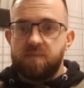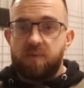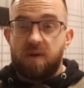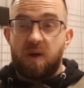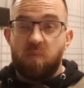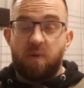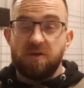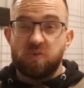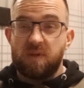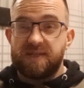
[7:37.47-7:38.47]
But our
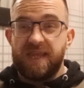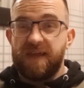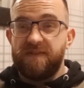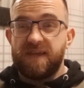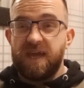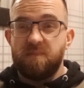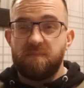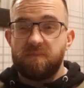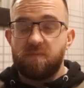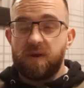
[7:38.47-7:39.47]
boys will take it in the game
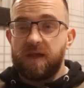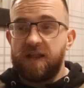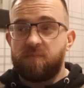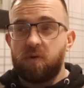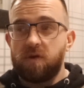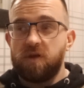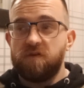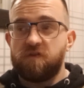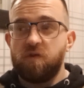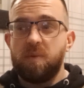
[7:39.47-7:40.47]
when it gets put on
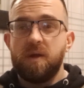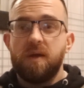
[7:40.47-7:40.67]
YouTube.